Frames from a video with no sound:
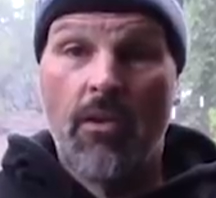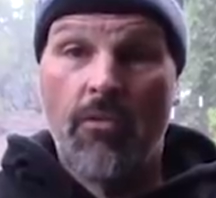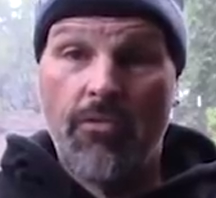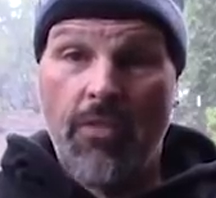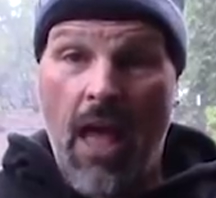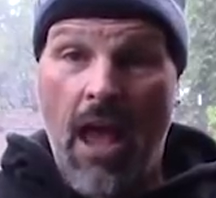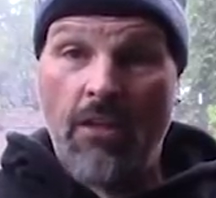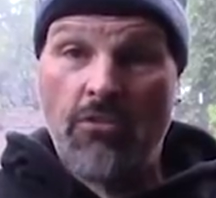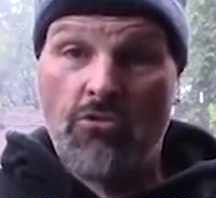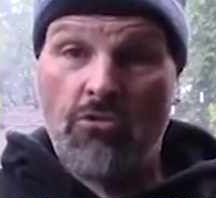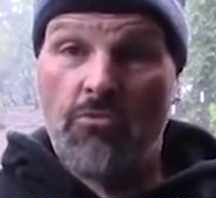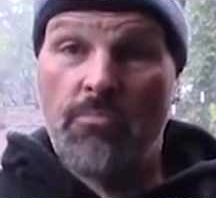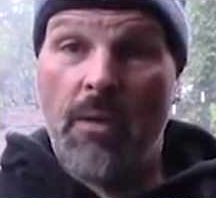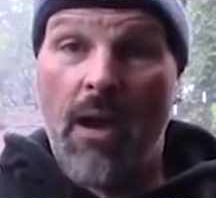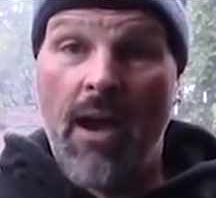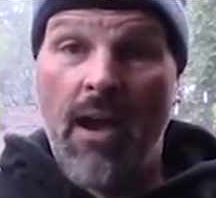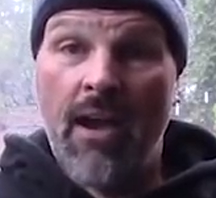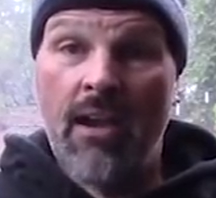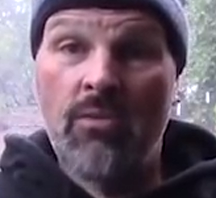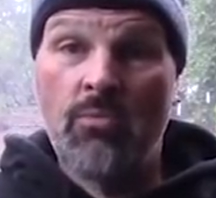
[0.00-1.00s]
Flashers
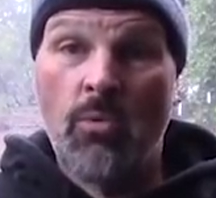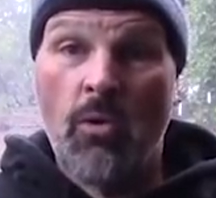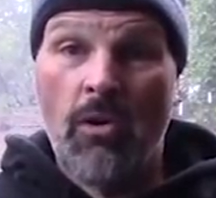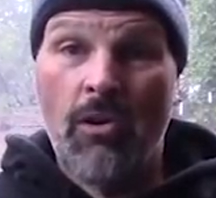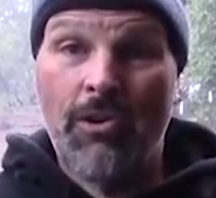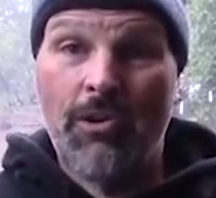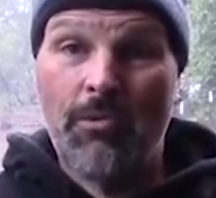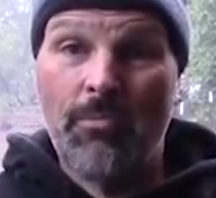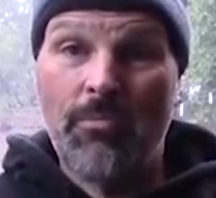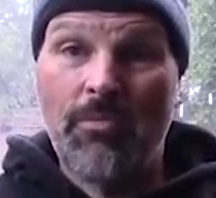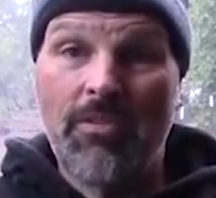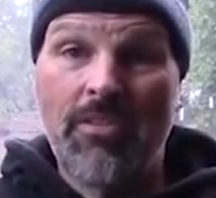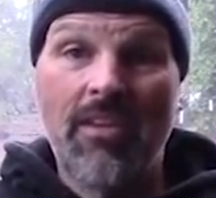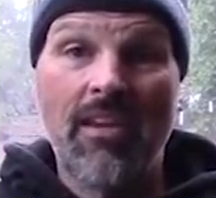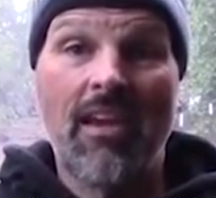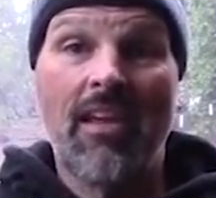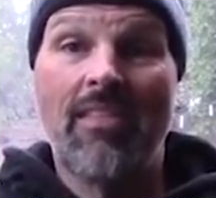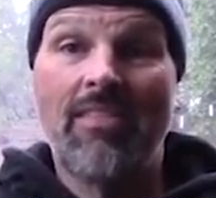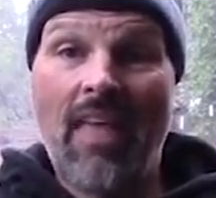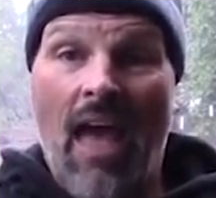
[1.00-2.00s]
behind worms,
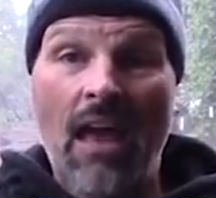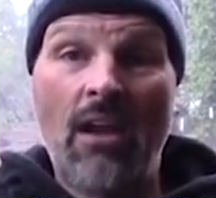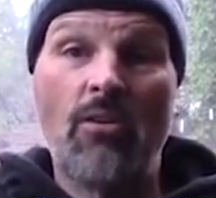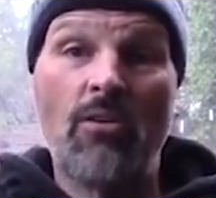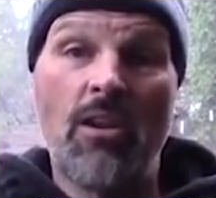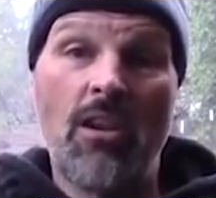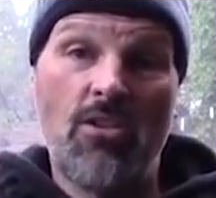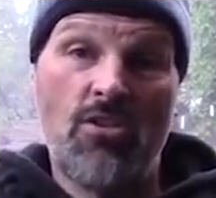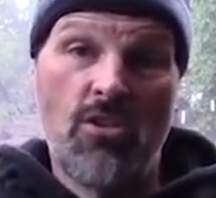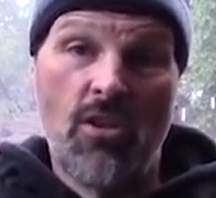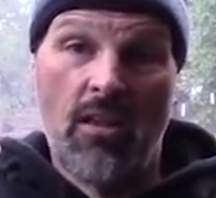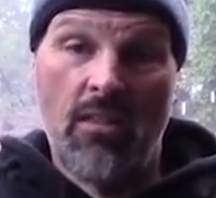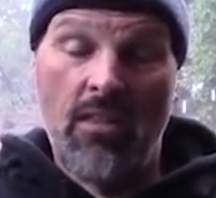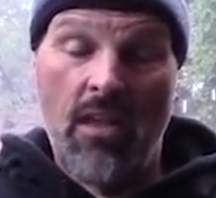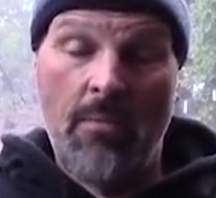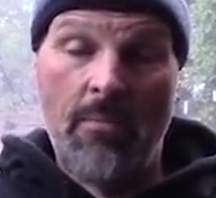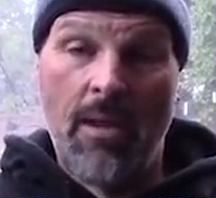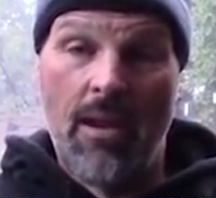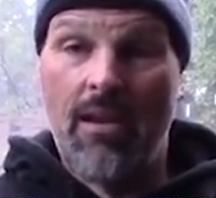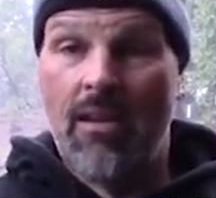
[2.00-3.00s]
that'll get you a
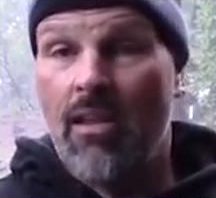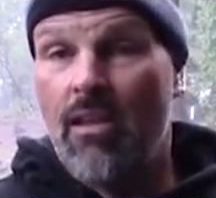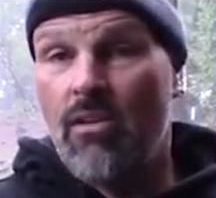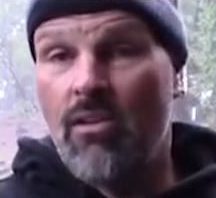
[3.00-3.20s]
limit.